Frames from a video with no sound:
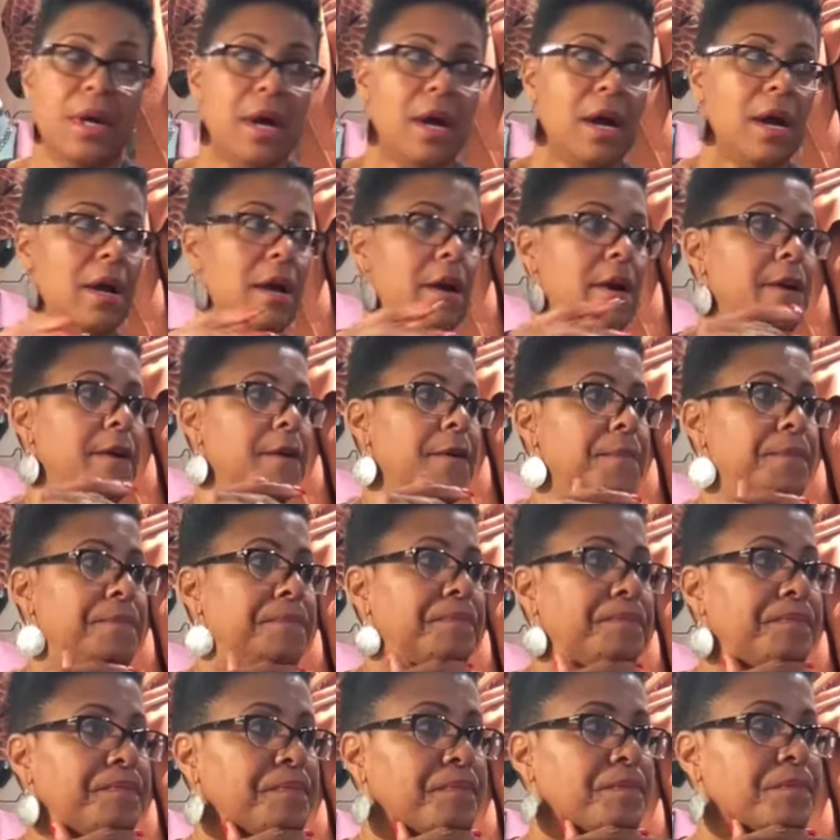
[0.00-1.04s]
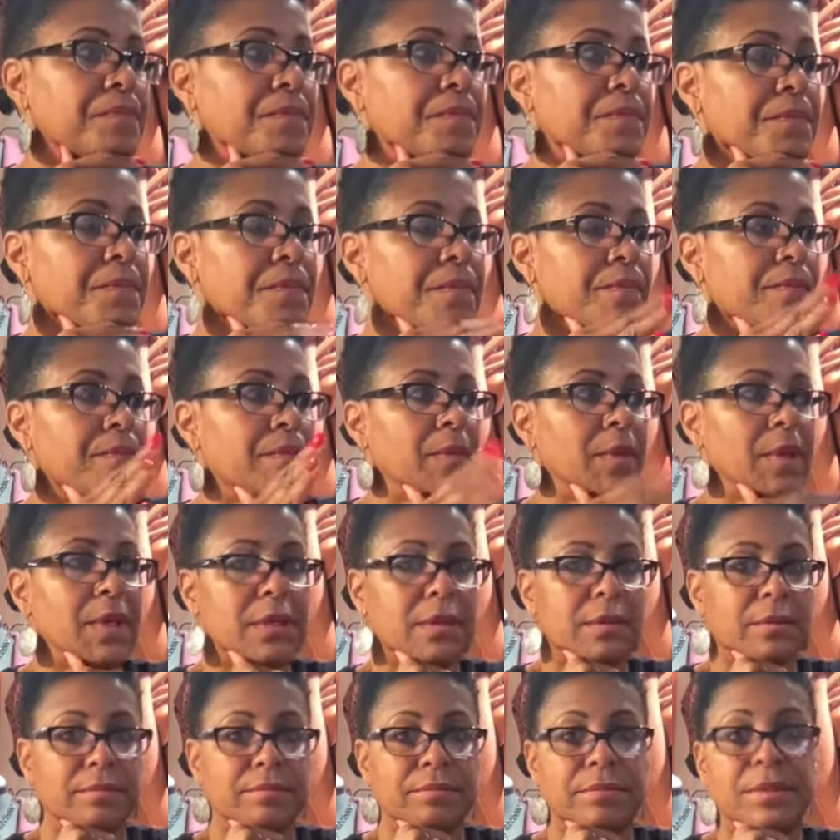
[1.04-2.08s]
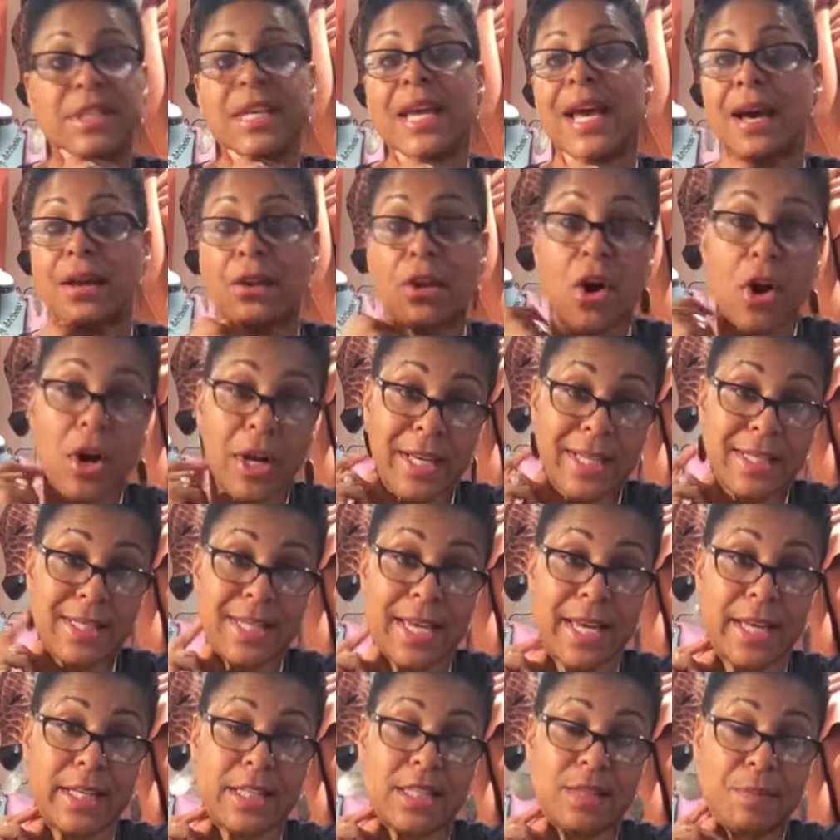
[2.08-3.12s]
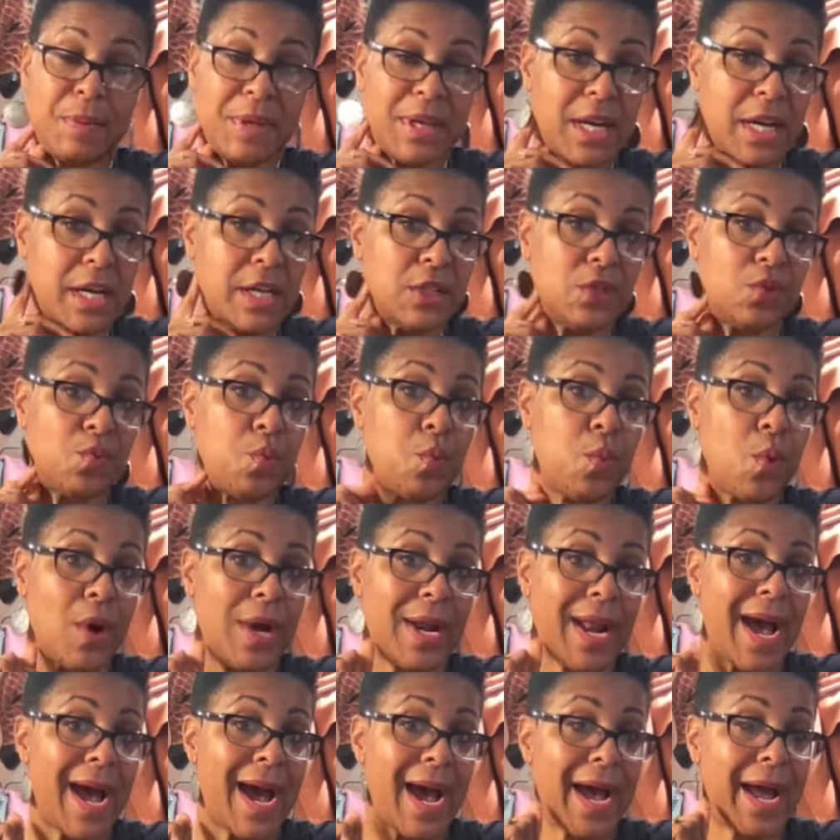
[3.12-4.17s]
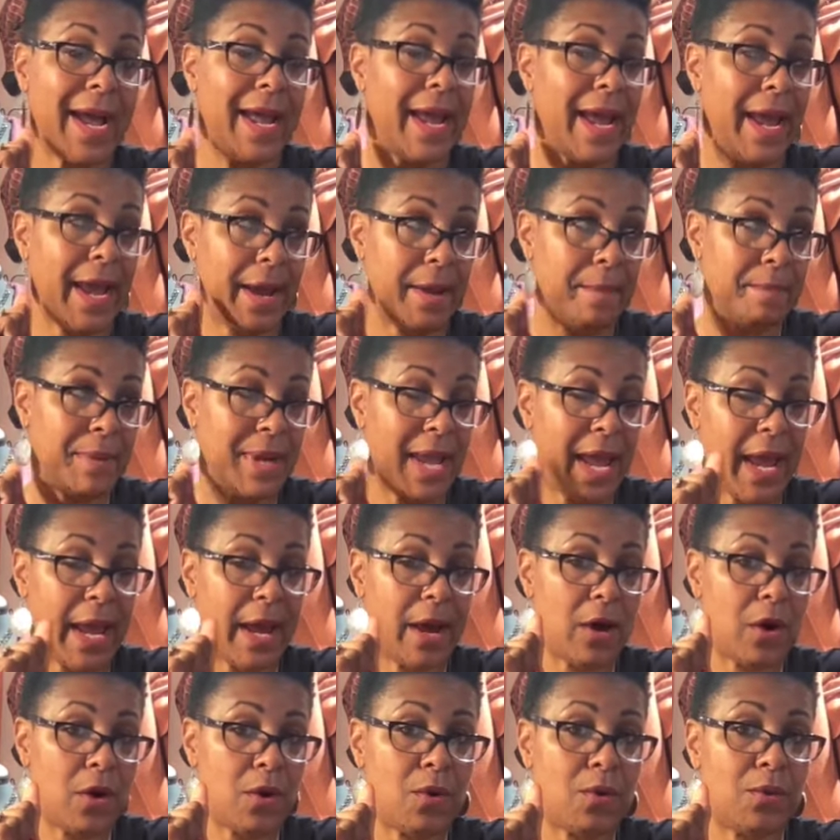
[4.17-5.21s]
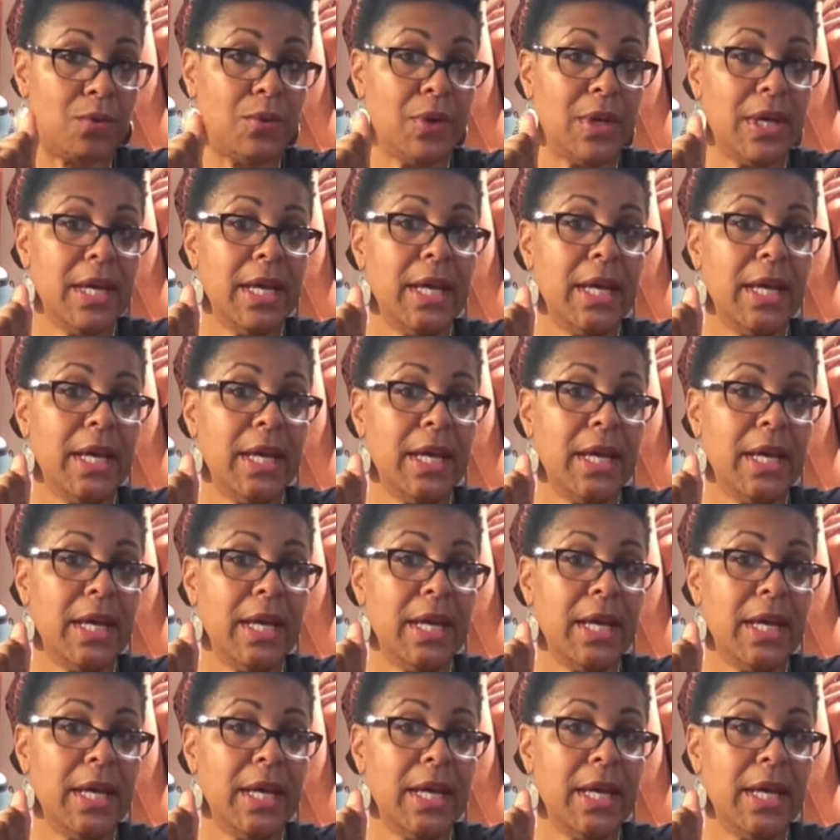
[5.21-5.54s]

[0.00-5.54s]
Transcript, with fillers: um, see how long it takes because what I am now